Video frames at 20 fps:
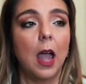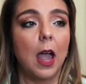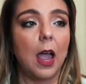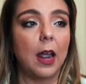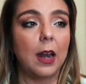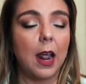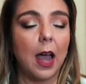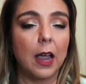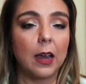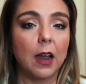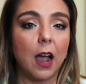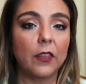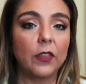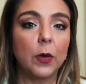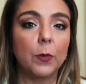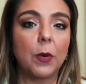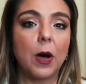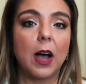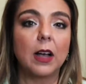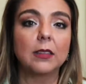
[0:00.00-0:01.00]
and I got
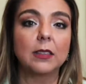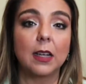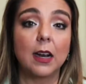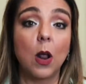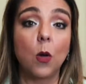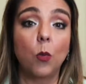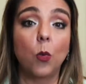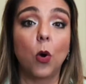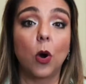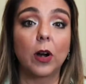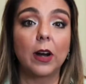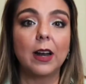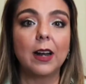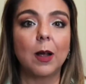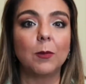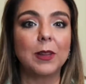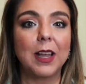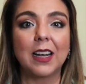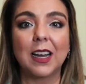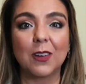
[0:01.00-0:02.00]
the box and I wore it,
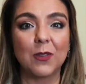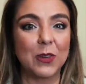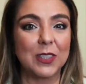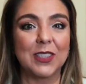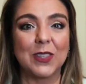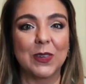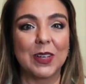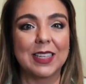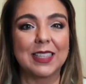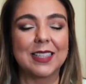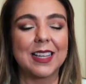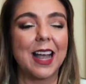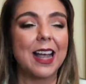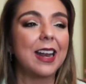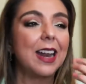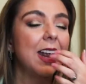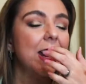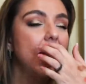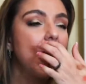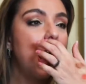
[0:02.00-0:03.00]
I'm like, I was so
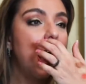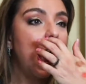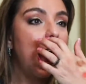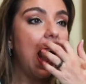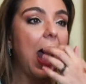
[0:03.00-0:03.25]
excited.